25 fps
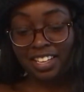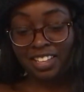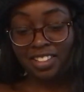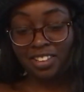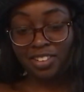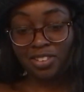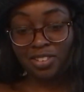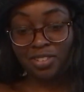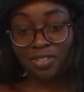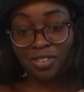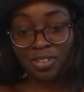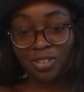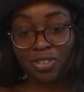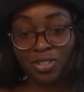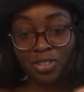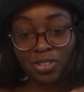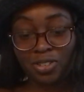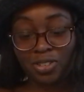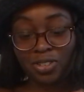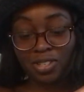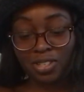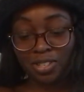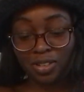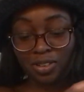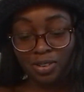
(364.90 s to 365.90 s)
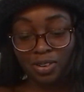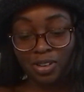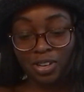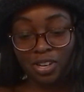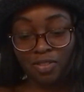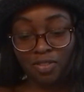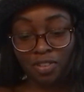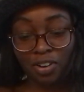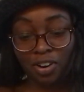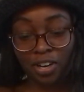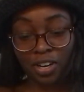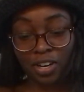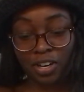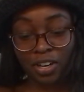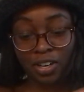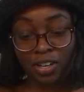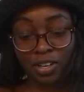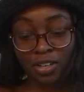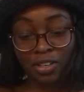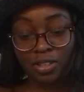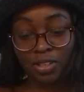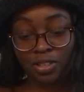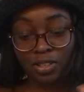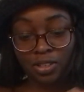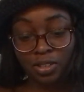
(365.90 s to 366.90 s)
Those of you who've chosen the Queen of
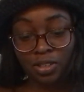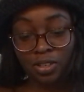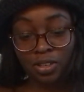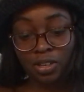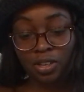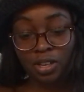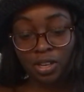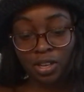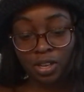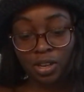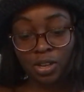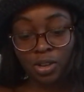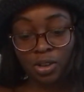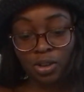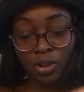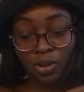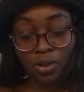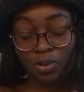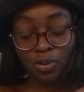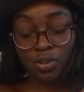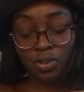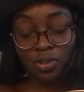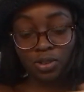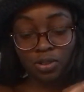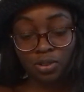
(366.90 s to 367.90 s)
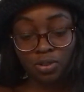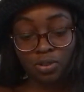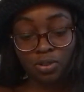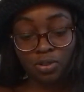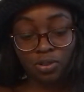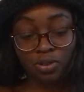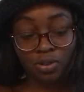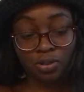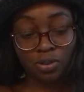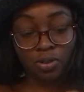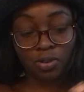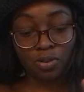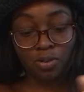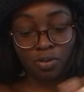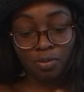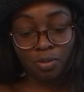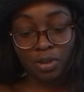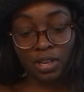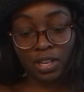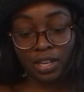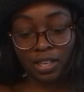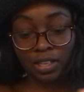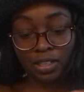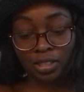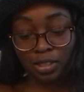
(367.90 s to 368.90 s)
Hearts. Who is their
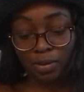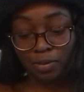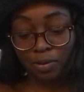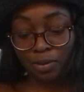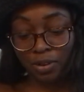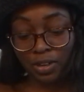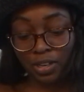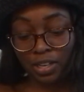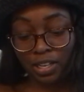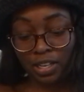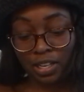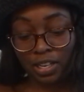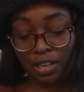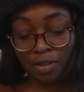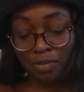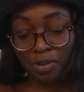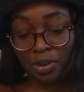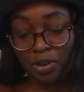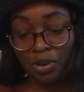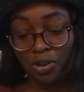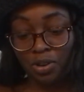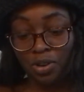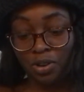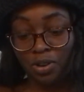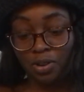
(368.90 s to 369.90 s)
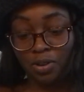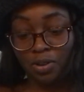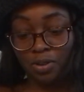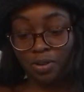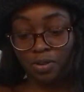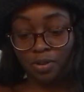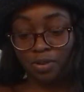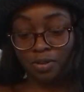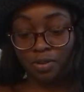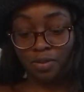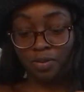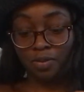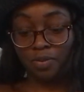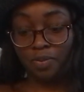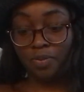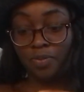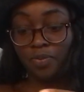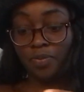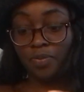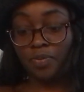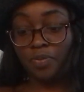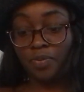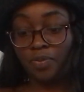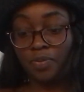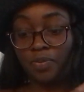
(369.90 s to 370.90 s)
soulmate? Spirit, let me know.
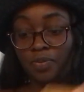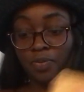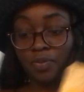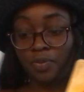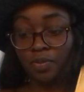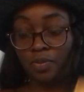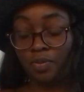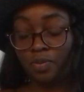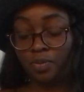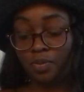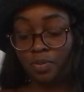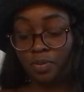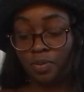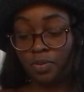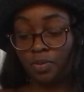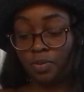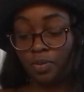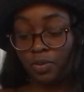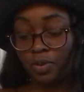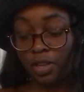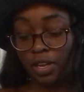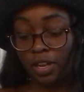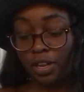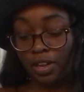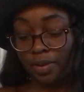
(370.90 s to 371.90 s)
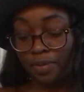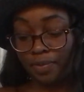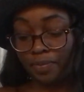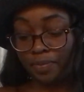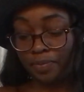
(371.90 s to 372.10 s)
Okay.